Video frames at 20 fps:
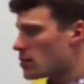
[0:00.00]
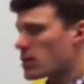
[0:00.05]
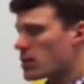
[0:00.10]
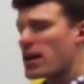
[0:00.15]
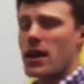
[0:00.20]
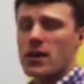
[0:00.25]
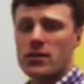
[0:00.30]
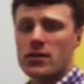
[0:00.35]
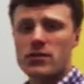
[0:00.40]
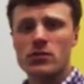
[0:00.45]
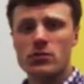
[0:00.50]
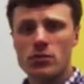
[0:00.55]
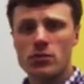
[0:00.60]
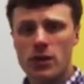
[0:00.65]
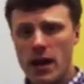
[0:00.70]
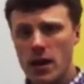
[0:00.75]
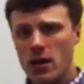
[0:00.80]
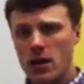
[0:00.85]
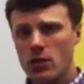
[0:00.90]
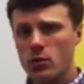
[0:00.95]
Okay, so
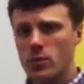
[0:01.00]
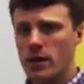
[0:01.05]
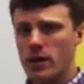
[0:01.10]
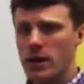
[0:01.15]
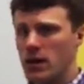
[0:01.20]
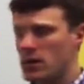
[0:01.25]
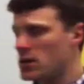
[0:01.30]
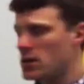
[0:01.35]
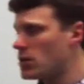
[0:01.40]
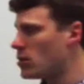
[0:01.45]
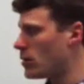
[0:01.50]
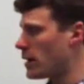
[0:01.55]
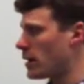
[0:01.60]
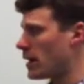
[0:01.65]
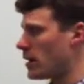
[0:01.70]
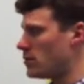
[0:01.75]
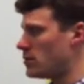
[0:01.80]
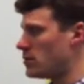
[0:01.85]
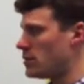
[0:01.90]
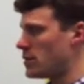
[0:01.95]
now we know
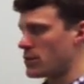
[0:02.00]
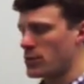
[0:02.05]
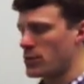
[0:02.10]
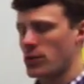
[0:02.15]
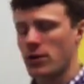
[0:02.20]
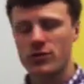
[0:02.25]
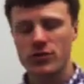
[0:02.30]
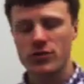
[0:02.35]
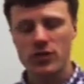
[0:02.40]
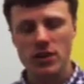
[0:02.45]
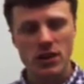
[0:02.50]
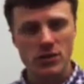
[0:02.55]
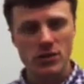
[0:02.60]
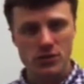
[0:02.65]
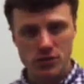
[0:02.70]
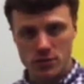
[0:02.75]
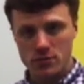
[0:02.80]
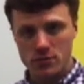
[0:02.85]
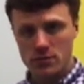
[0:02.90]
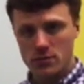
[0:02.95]
how
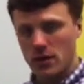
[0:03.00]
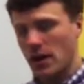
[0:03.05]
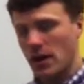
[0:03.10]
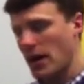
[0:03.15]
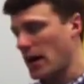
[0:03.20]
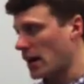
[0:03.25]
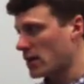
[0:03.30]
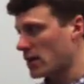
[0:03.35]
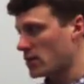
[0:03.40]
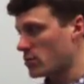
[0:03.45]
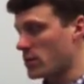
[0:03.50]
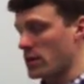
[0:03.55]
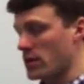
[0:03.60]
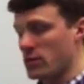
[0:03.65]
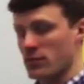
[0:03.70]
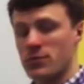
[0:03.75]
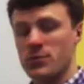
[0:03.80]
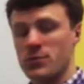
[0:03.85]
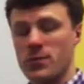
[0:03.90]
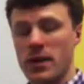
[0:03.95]
differentiation acts with
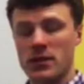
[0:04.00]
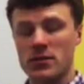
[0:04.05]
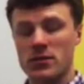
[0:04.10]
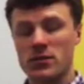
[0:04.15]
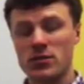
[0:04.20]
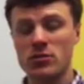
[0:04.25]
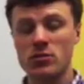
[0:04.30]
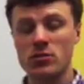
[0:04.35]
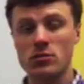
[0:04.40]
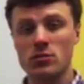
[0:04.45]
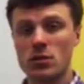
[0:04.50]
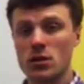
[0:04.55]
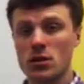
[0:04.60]
respect to